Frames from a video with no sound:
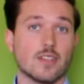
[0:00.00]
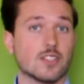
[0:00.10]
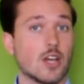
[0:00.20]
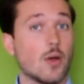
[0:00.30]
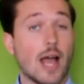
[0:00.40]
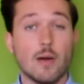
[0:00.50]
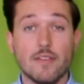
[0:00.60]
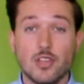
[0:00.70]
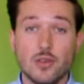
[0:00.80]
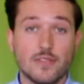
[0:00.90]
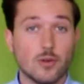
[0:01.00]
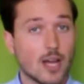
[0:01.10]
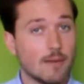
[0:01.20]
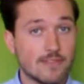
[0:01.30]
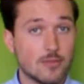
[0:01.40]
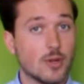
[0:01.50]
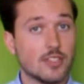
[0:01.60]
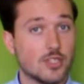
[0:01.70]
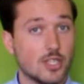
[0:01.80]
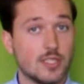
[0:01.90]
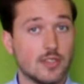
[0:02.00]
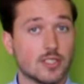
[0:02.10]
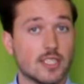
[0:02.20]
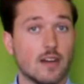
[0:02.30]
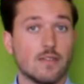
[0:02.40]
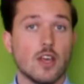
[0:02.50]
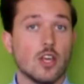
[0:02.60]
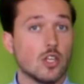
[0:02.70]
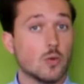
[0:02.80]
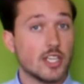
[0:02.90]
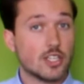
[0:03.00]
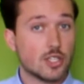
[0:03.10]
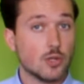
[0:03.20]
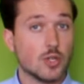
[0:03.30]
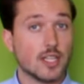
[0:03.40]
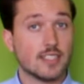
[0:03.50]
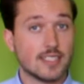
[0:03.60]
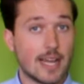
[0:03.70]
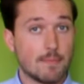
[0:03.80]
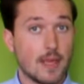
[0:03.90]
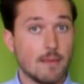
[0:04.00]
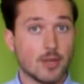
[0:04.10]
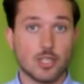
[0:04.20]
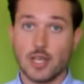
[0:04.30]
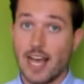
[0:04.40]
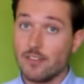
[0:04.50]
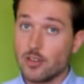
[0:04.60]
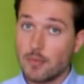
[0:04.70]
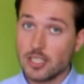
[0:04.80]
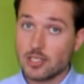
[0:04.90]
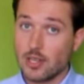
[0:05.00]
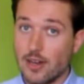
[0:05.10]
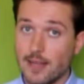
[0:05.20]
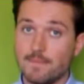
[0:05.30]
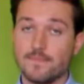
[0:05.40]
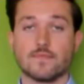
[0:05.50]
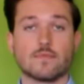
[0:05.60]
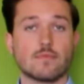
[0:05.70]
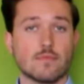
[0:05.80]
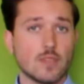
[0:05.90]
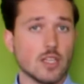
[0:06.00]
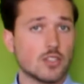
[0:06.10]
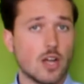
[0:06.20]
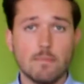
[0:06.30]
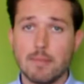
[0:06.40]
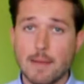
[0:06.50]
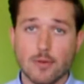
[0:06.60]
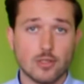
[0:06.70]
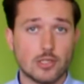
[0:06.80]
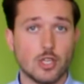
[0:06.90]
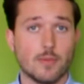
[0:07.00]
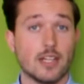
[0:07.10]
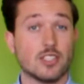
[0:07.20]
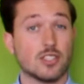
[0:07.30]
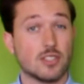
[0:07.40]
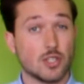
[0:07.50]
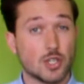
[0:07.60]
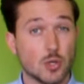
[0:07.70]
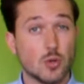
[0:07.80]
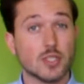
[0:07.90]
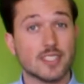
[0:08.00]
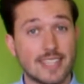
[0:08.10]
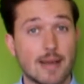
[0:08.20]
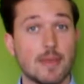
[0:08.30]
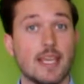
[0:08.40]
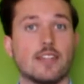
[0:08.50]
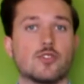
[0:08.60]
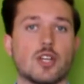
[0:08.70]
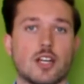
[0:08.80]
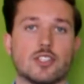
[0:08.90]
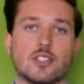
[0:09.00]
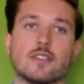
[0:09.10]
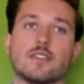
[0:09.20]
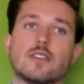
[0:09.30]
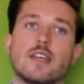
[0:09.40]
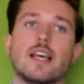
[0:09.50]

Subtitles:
So however you feel comfortable introducing yourself, you want it short and snappy because you haven't got much time. Don't blabber on too much, just a short, snappy introduction.